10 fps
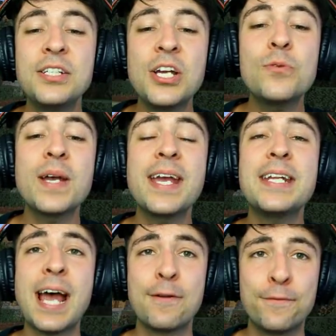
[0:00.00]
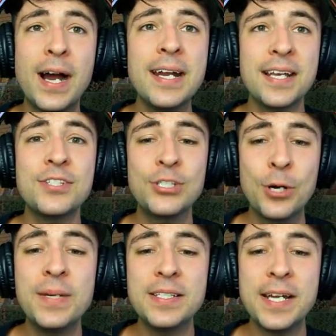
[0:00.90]
to go ahead and fight against
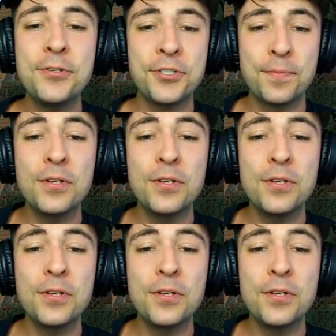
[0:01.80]
so many dangerous